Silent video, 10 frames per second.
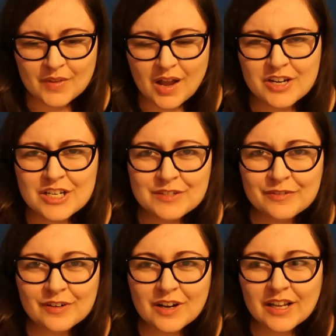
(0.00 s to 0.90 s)
I just
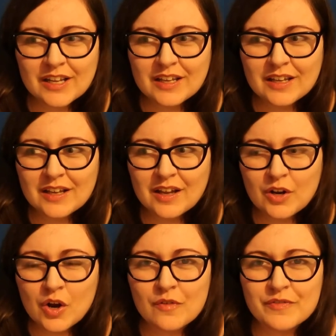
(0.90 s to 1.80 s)
feel like a
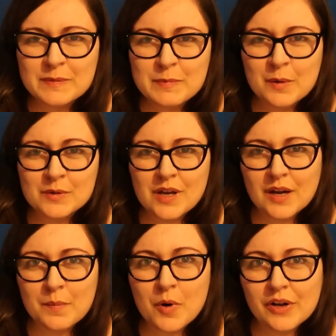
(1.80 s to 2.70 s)
lot of this book was kind
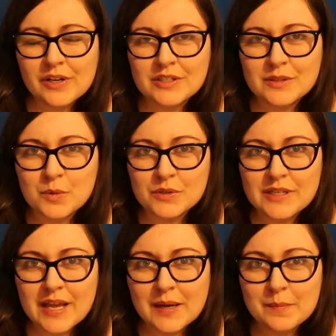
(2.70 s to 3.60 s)
of pointless towards
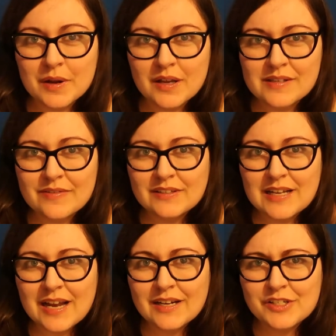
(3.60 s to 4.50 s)
the end, because if the
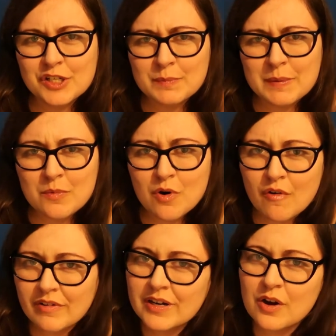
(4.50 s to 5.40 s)
dad had just been
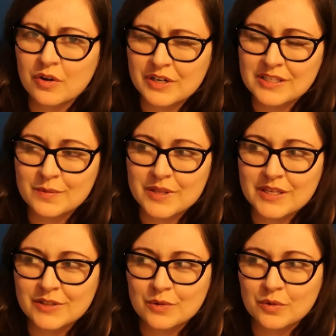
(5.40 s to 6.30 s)
more honest with
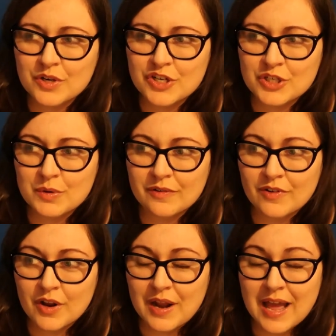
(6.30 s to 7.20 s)
his daughter, she would have
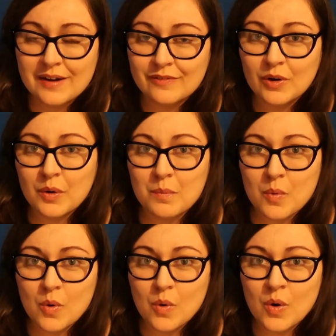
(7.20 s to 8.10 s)
known a hell of a lot
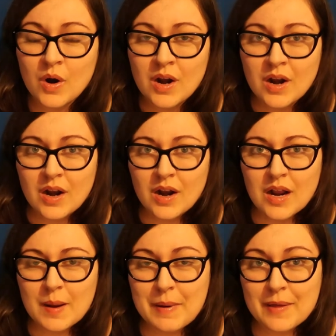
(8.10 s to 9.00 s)
more
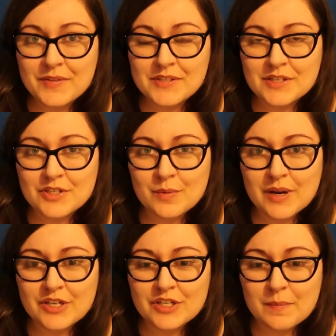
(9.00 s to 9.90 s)
about the
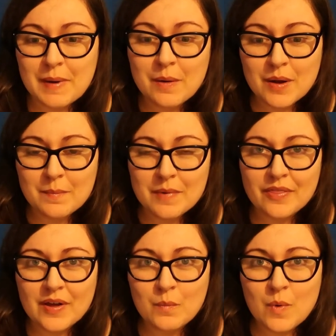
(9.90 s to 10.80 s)
situation, about her
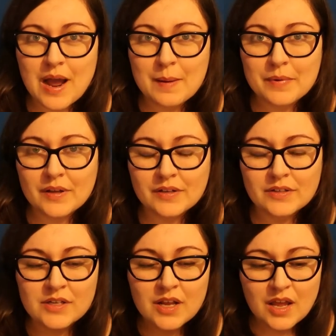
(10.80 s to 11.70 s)
mother and what happened.